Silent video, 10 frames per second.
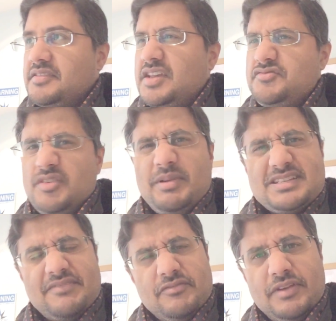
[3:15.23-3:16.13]
the history
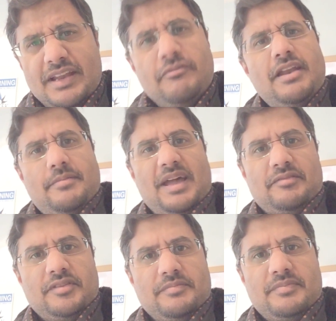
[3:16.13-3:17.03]
books haven't really written
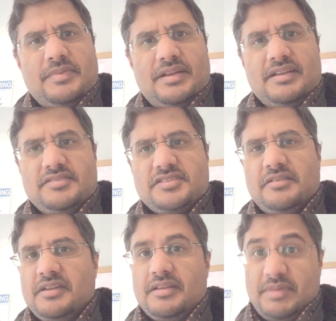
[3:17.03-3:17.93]
about them, and
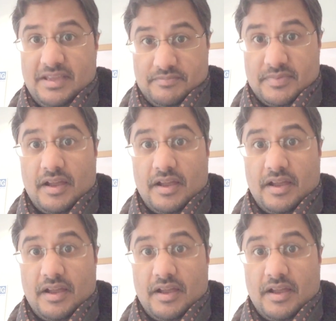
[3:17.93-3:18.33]
so you're going to be